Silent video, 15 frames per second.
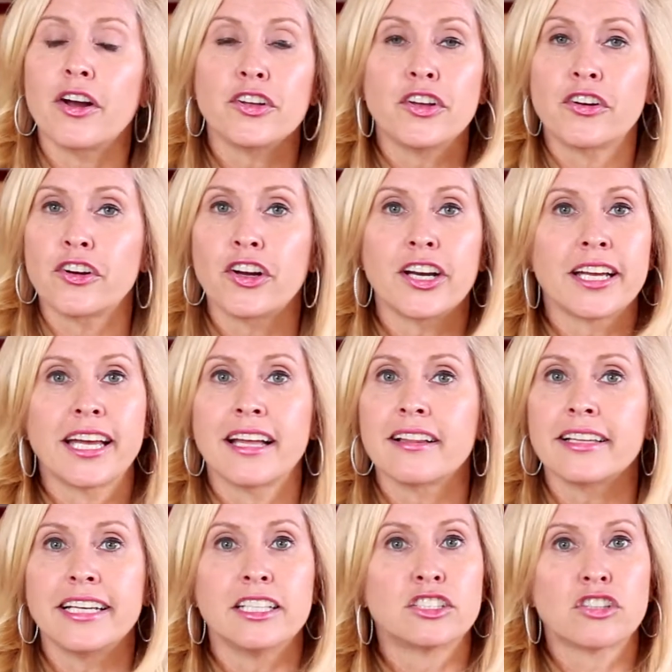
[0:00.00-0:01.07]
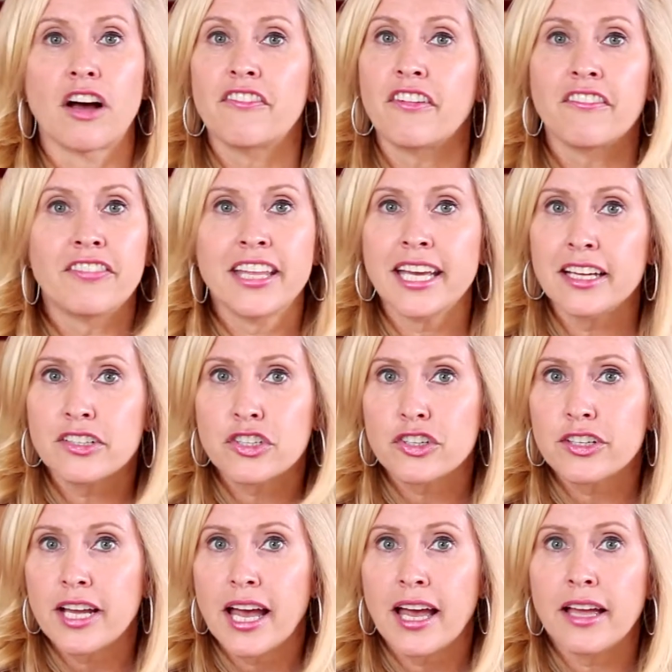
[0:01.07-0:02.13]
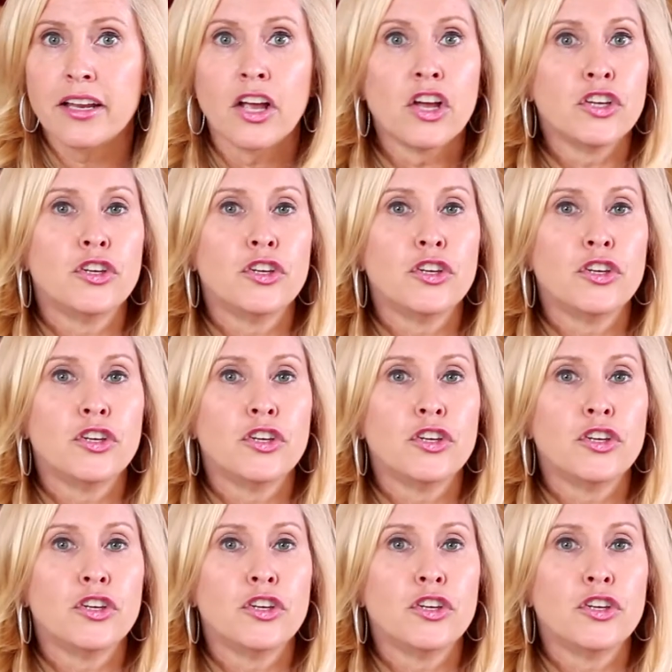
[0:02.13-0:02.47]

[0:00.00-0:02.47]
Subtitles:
You're going to get leads off of the internet.